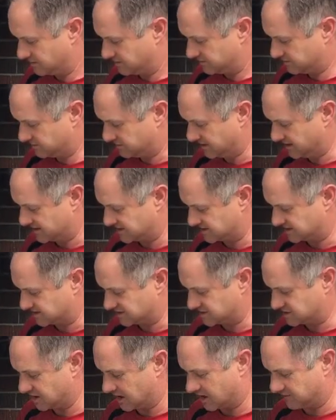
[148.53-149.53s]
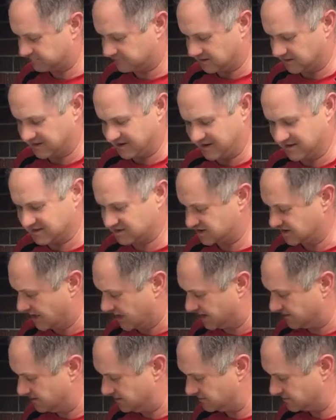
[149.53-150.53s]
They're nice and soft on the
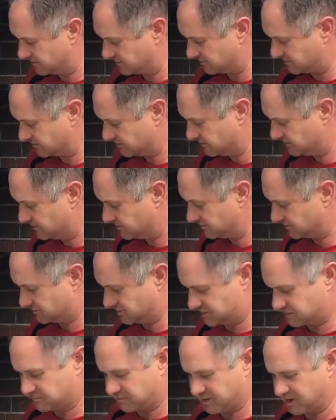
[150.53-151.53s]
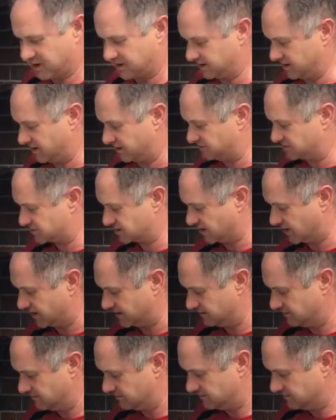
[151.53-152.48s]
inside, crispy on the outside,